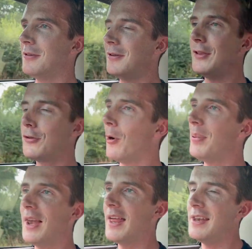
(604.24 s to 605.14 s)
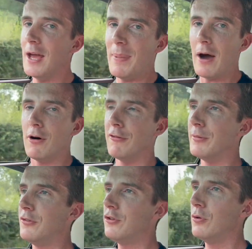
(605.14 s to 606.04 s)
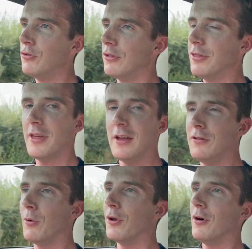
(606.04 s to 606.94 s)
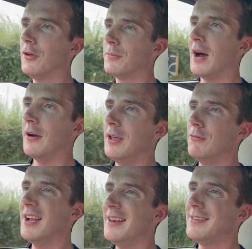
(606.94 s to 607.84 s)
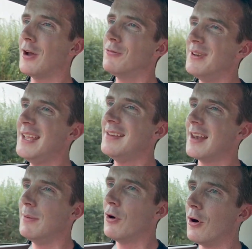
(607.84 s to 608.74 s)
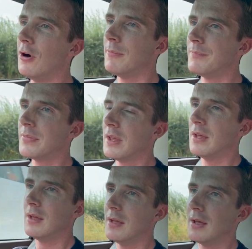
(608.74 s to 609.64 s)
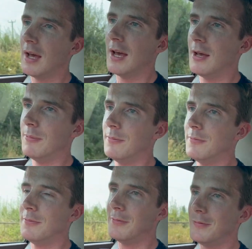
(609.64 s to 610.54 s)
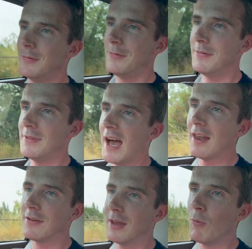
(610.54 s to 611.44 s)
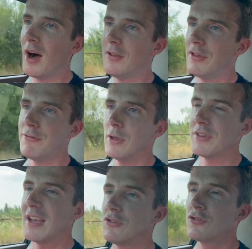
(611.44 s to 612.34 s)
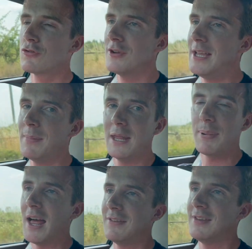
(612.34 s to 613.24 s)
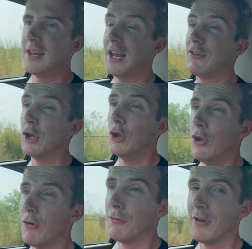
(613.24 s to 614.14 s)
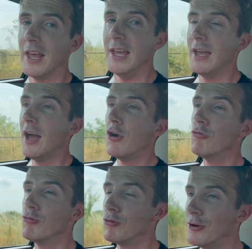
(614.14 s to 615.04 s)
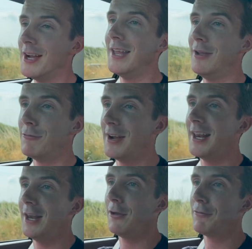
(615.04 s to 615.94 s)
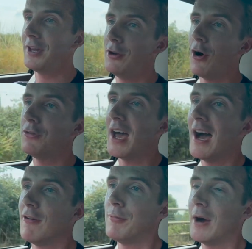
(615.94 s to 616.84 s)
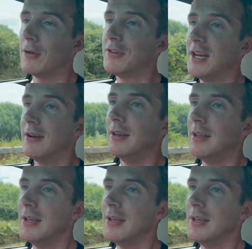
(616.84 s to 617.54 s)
It's got plenty of power from its 231 horsepower. You really don't need any more. Handling wise, it feels extremely planted, and it's lovely, really, really lovely not to have power steering.